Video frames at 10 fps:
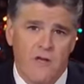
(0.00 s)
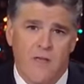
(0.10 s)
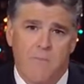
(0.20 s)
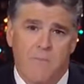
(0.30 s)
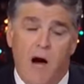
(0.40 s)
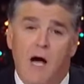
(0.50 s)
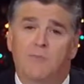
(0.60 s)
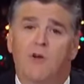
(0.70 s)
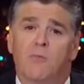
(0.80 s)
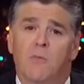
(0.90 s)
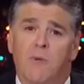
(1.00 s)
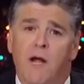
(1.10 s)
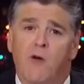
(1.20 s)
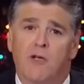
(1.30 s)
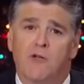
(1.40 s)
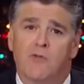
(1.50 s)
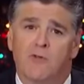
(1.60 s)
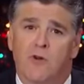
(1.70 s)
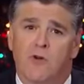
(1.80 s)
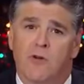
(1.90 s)
that mobs are preparing to
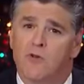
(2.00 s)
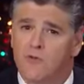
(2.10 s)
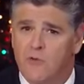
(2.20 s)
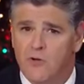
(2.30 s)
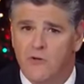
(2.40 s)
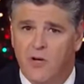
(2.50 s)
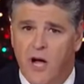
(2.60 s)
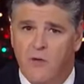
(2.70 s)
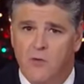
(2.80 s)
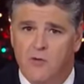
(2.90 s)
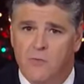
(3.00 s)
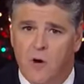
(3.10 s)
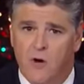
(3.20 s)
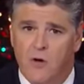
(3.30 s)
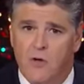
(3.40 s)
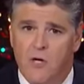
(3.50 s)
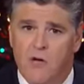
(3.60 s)
return to the streets of Cairo tomorrow